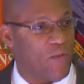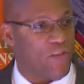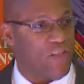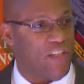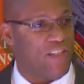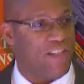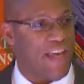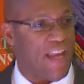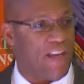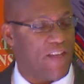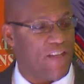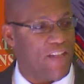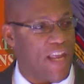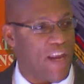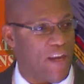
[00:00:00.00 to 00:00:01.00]
she
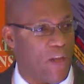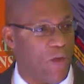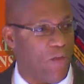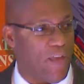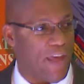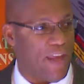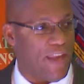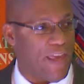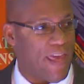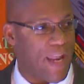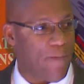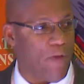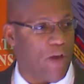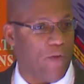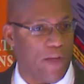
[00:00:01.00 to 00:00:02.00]
doesn't know that, and
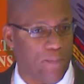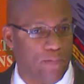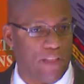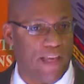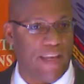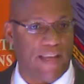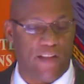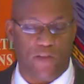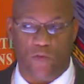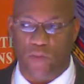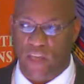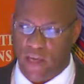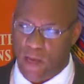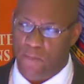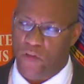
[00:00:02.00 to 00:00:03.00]
I'm already planning to,
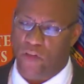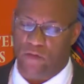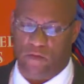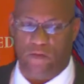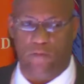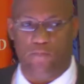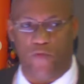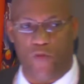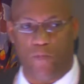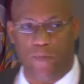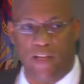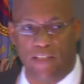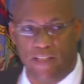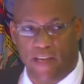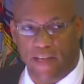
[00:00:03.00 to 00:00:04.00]
I'm going to improve
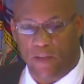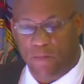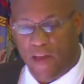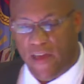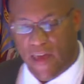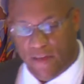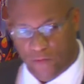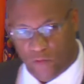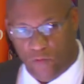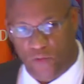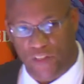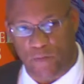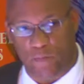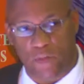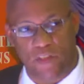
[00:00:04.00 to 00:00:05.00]
my diet after
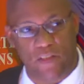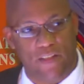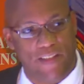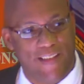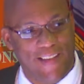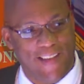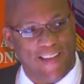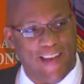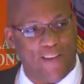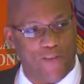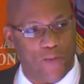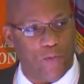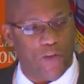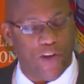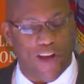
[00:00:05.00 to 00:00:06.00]
Christmas, after
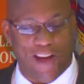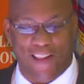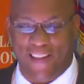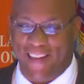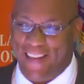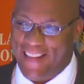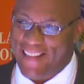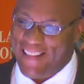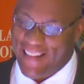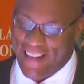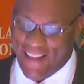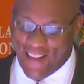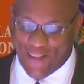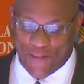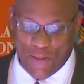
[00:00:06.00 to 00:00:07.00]
the winter holidays.
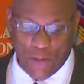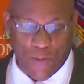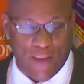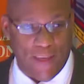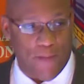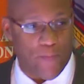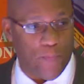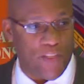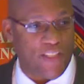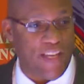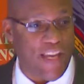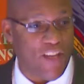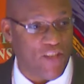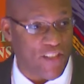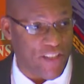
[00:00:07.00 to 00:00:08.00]
So the
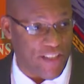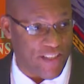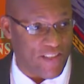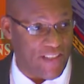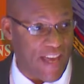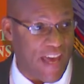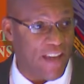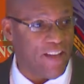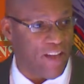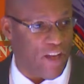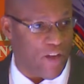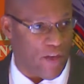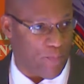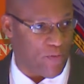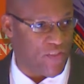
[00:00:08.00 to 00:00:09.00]
implementation is not
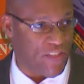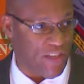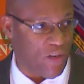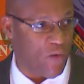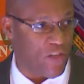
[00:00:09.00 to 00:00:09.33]
100% on